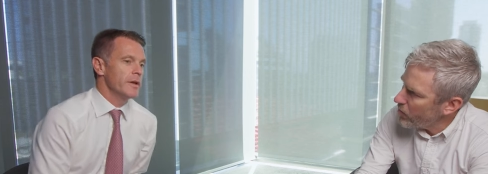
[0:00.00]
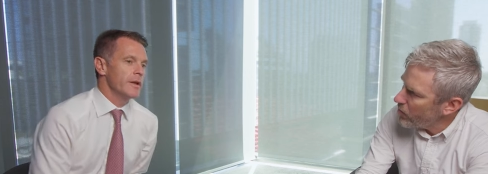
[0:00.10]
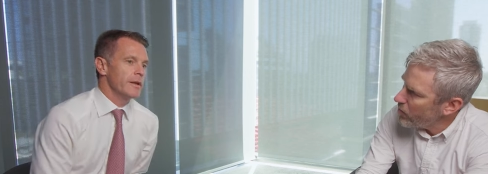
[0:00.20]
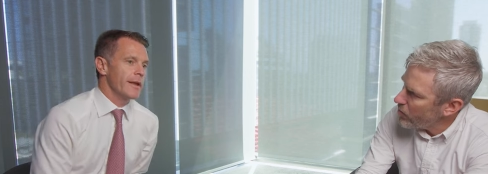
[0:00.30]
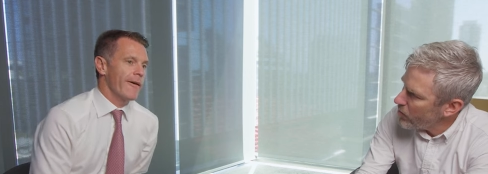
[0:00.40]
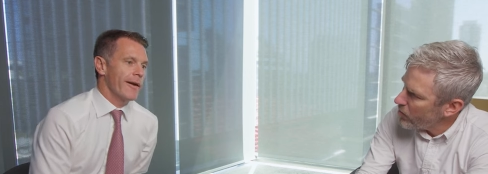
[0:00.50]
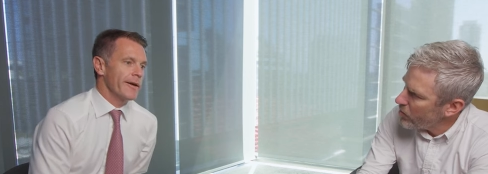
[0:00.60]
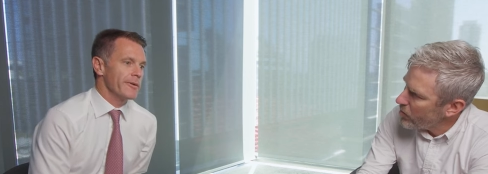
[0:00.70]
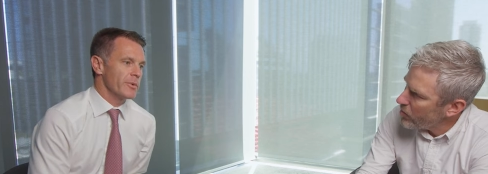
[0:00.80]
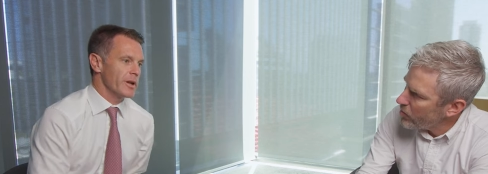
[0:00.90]
Speaker 1: Mm-hmm. Now, I
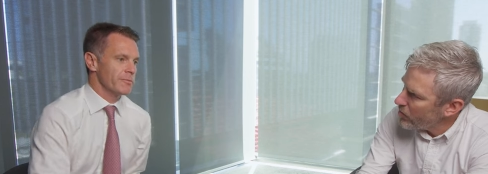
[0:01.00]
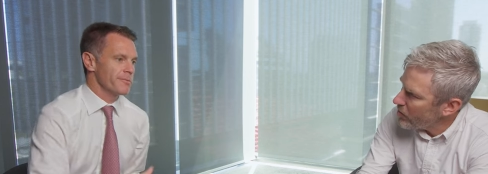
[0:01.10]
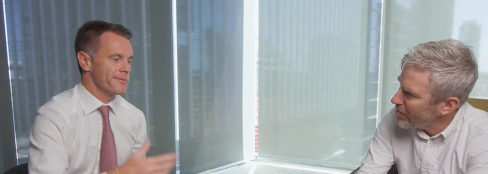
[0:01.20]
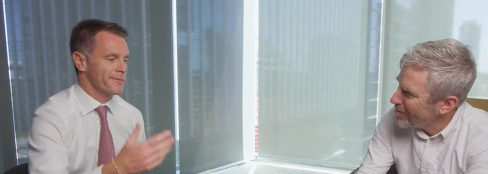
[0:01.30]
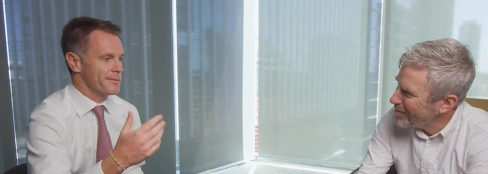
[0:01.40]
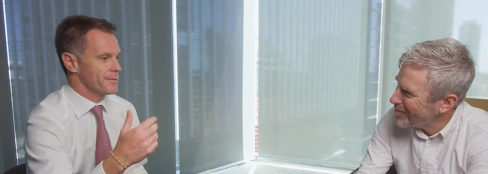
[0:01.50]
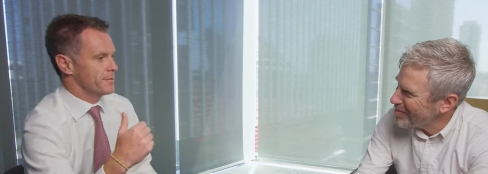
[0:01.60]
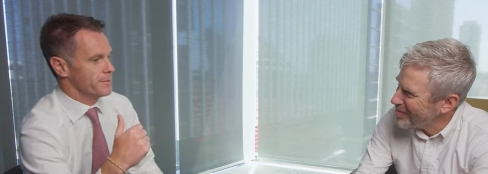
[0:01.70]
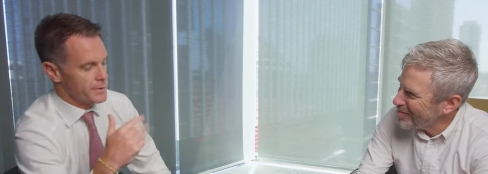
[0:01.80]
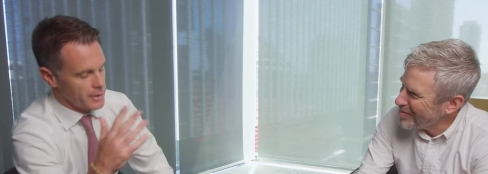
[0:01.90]
don't, we don't
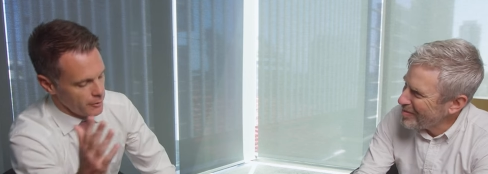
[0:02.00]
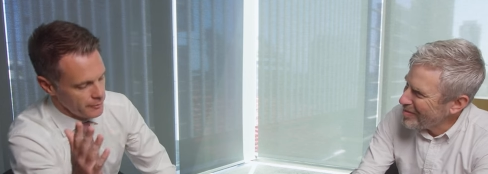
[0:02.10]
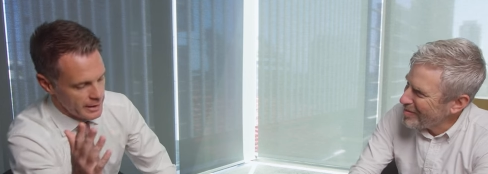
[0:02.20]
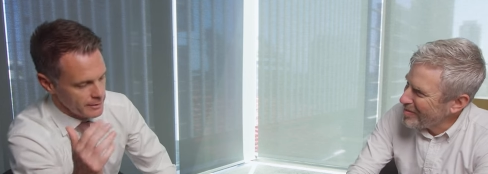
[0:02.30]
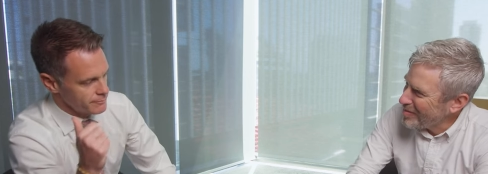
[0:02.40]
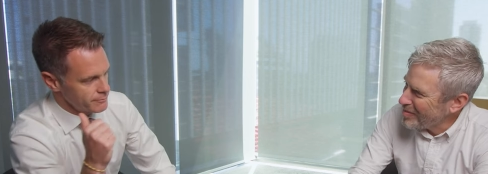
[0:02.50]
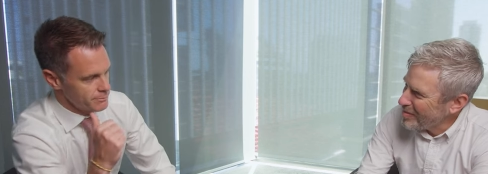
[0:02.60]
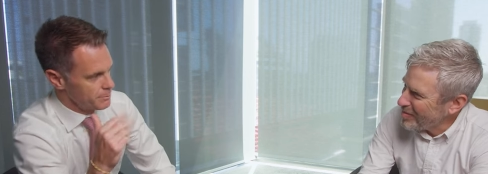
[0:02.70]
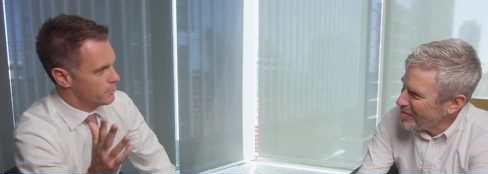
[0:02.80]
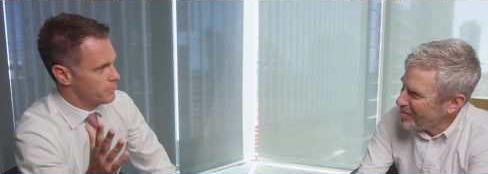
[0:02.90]
go around
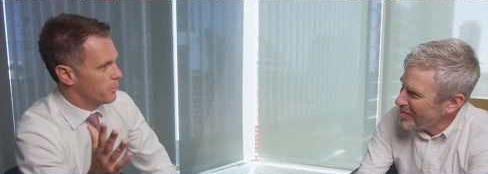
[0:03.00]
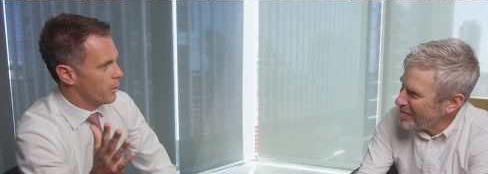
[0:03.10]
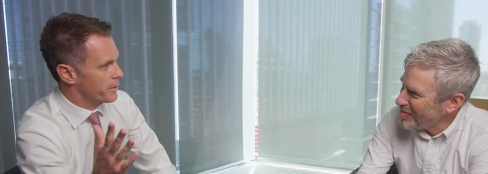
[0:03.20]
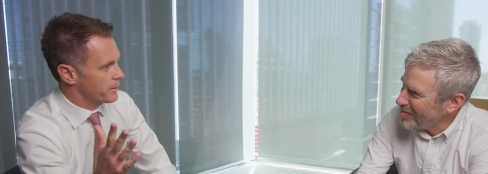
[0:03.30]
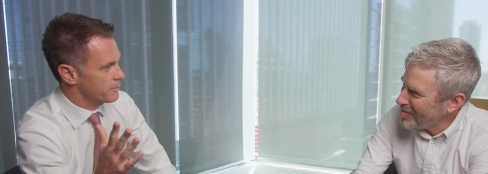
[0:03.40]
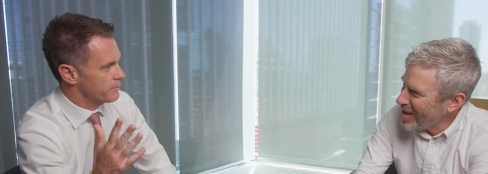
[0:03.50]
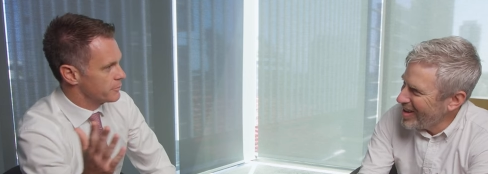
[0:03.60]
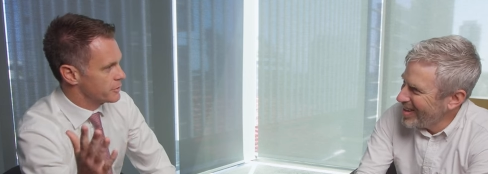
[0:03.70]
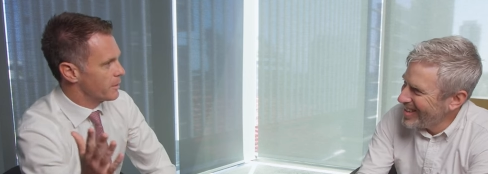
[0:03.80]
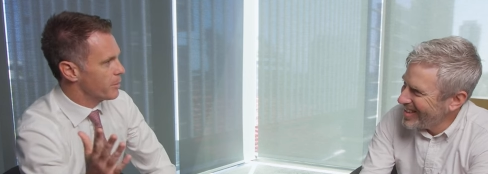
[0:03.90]
popping
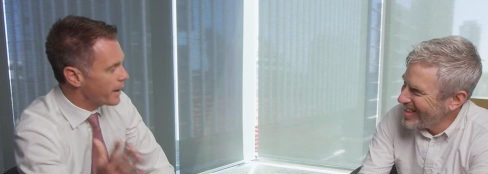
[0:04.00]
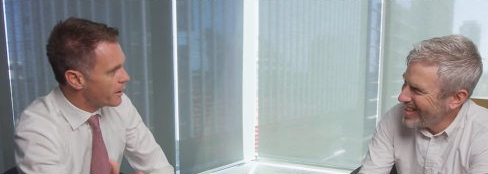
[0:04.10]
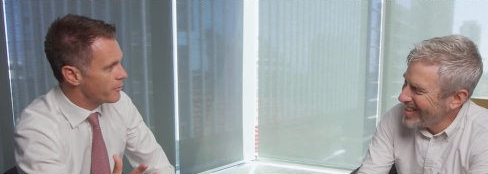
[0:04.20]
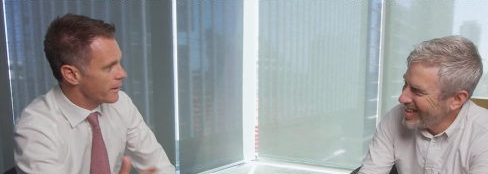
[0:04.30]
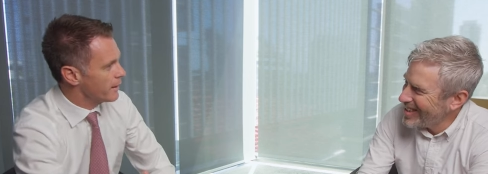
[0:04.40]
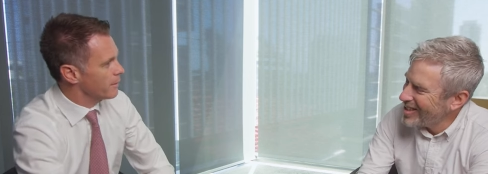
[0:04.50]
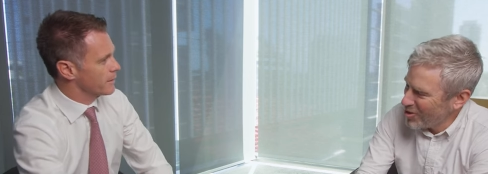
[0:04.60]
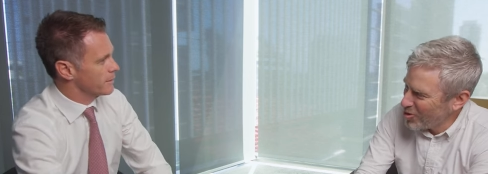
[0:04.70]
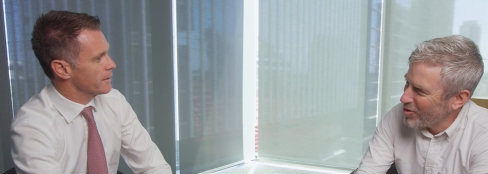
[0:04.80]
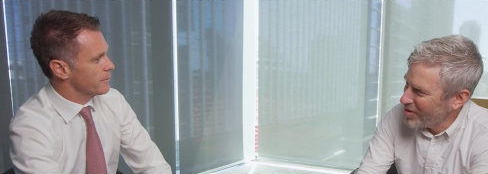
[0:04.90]
champagne over that.
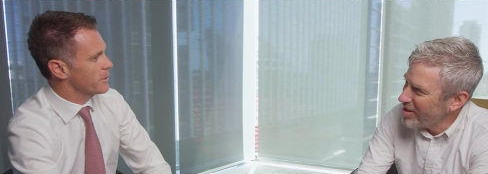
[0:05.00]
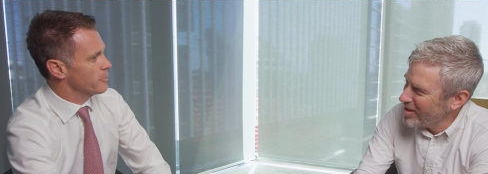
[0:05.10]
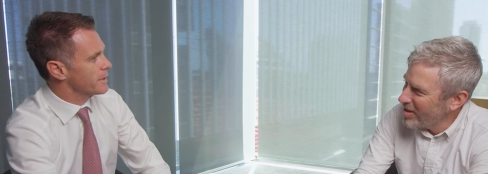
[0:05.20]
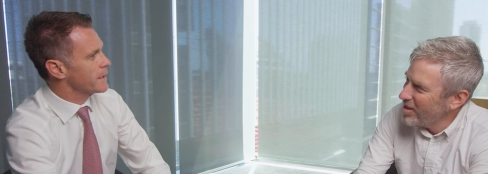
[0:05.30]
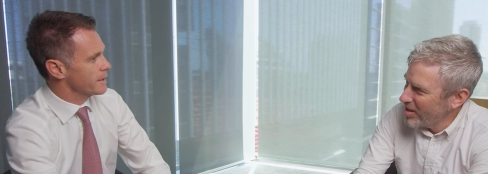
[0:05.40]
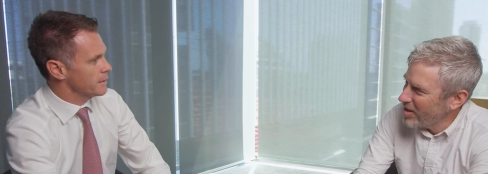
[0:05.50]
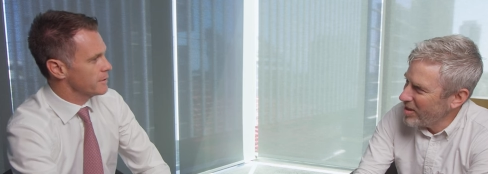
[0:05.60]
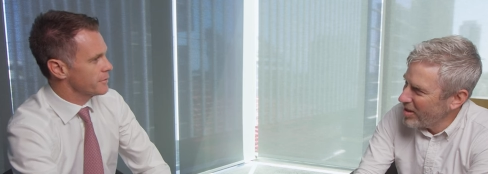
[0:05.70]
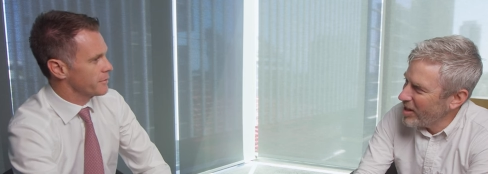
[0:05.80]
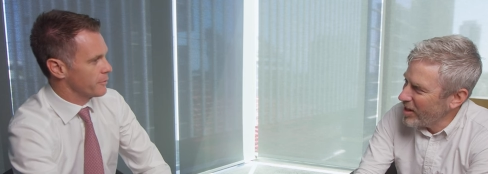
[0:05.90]
Like, sure. would be
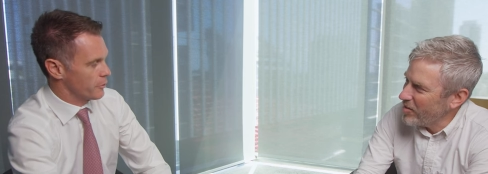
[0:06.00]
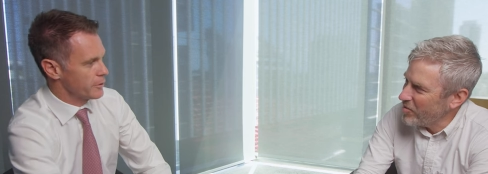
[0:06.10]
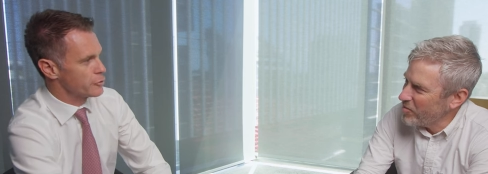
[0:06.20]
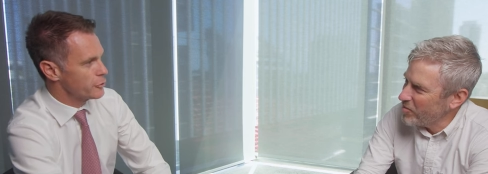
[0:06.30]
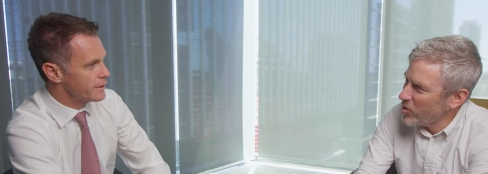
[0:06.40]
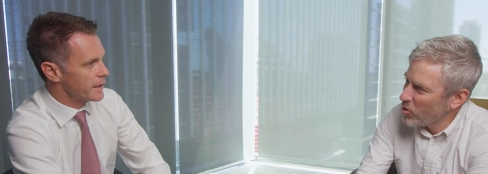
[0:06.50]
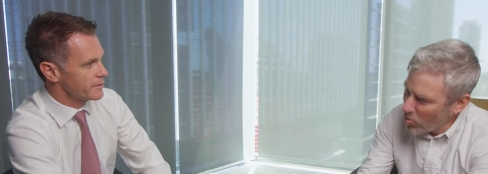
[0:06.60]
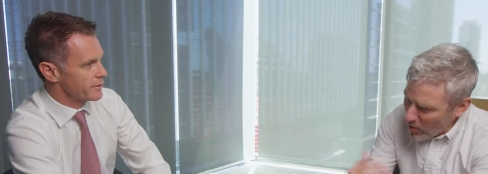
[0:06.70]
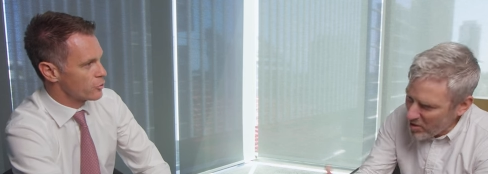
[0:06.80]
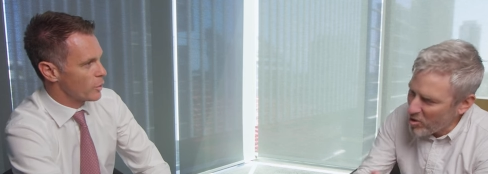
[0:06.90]
ridiculous. Yeah. We're in
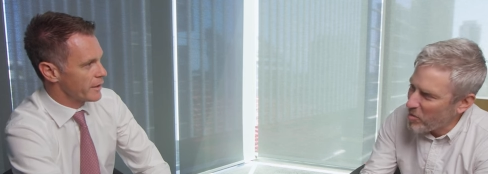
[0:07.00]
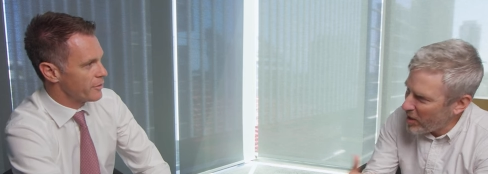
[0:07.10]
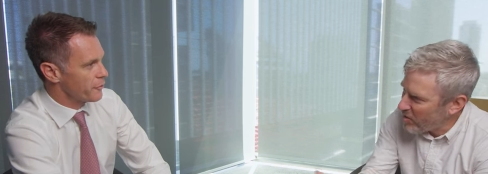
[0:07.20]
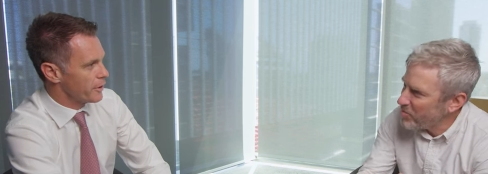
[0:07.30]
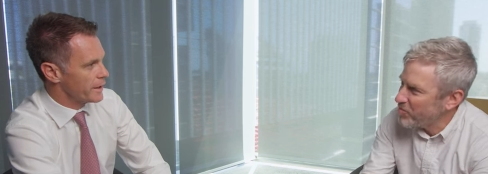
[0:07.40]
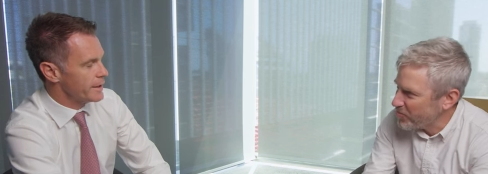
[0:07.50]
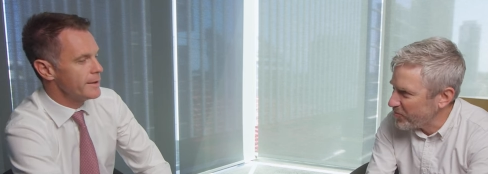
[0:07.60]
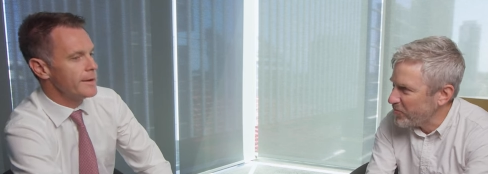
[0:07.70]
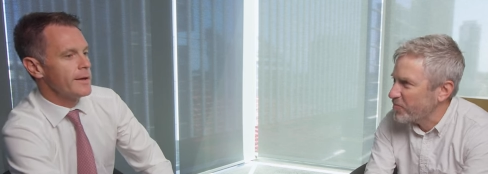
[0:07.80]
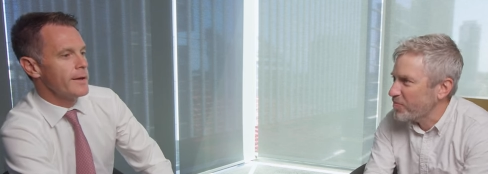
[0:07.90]
2023.
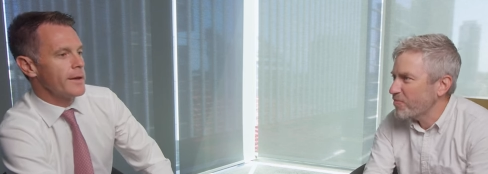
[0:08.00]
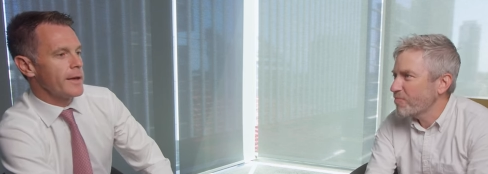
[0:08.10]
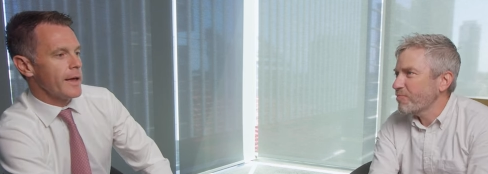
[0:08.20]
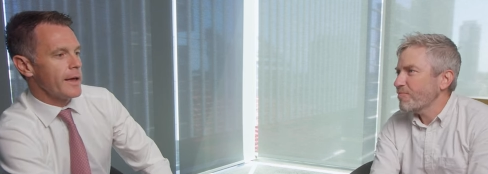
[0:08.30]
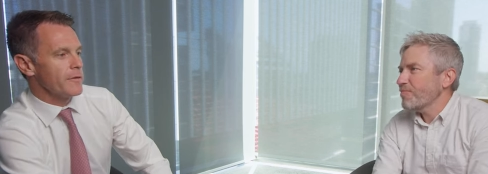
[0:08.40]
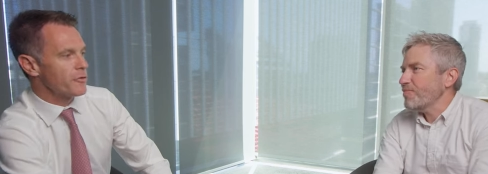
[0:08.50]
Mm. Mm-hmm. And